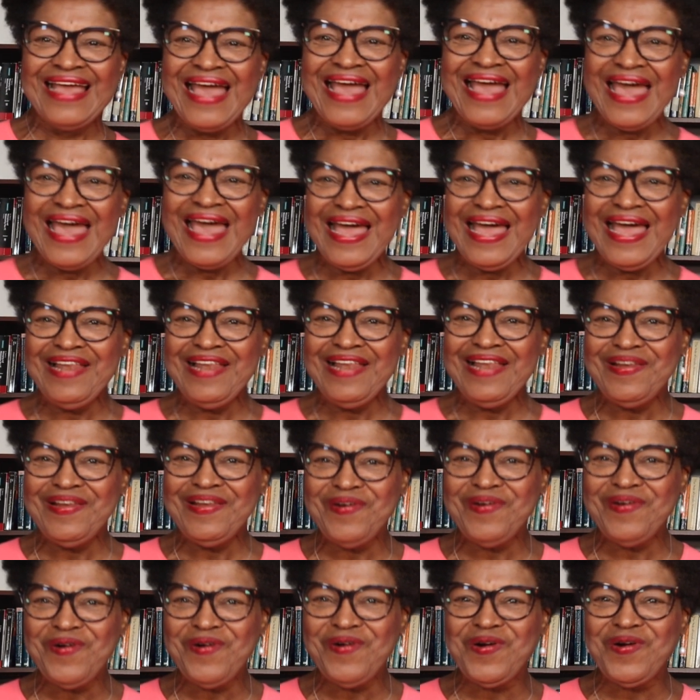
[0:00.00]

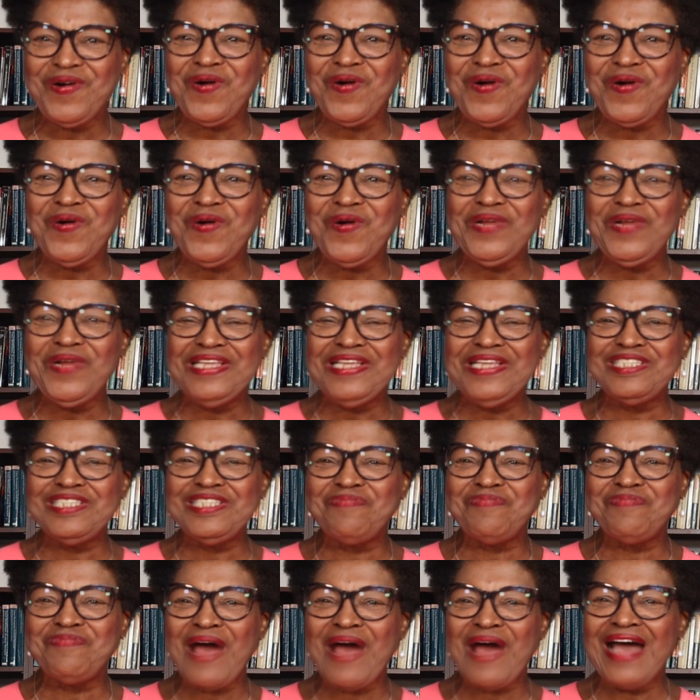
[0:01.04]
Hello,
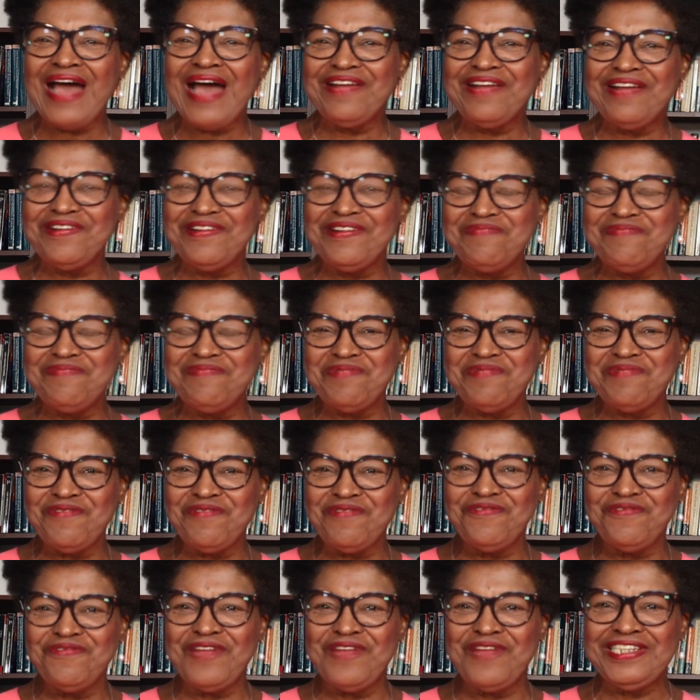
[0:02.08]
goal-inspired
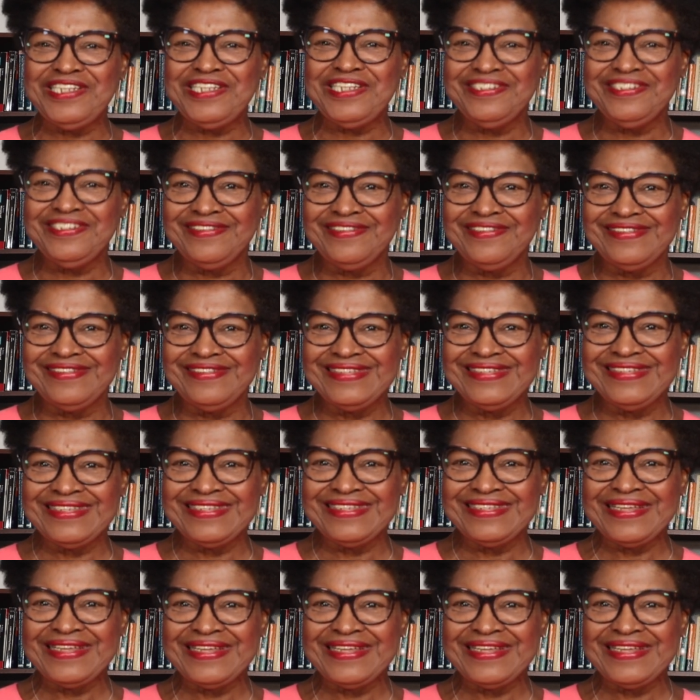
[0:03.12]
professionals.